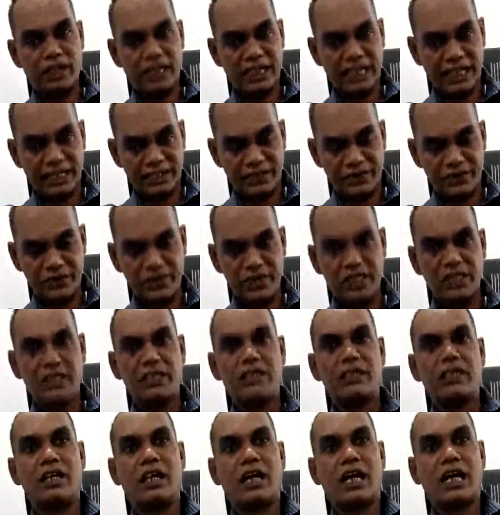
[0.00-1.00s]

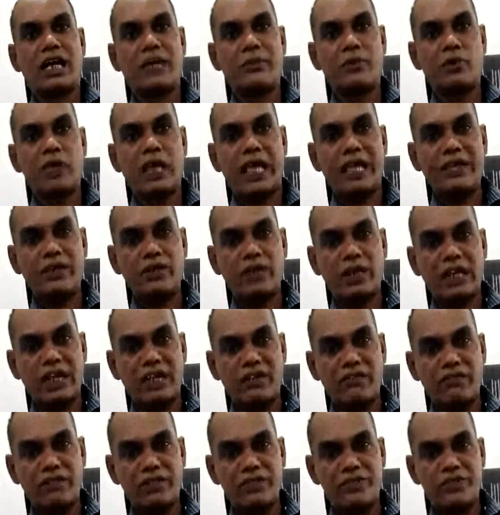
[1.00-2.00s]
Hence, I would like to
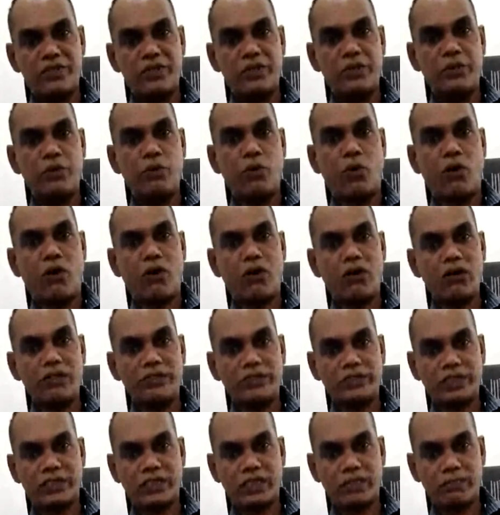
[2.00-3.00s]
request you
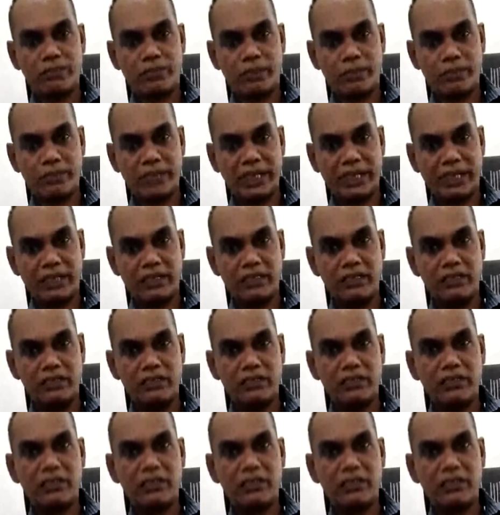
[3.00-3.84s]
all, general public,